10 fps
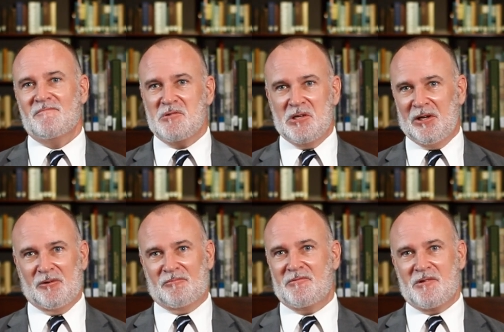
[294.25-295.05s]
you
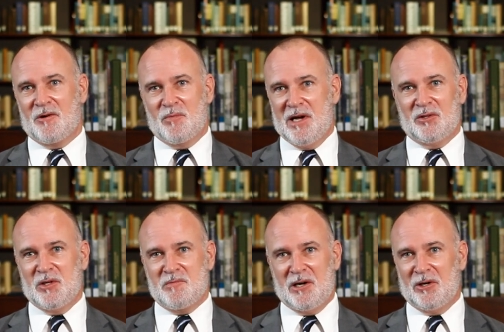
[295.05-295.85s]
know, about
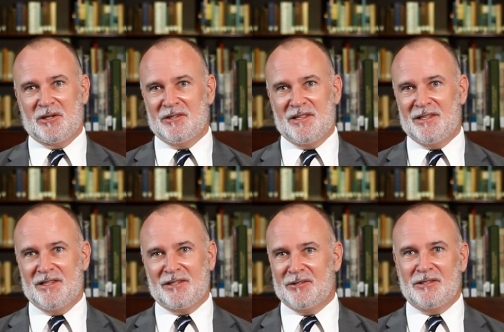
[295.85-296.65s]
the Americas that
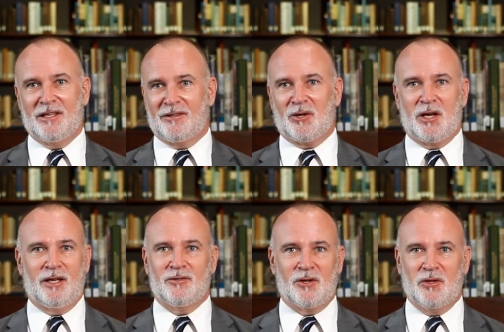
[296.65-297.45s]
they could get their
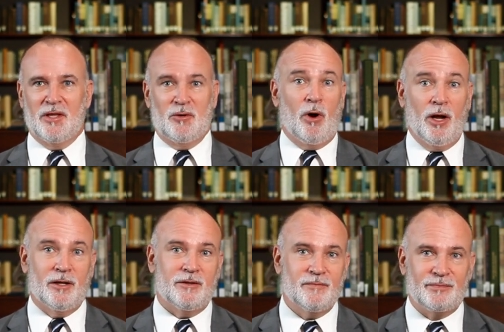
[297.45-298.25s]
hands on, they wanted.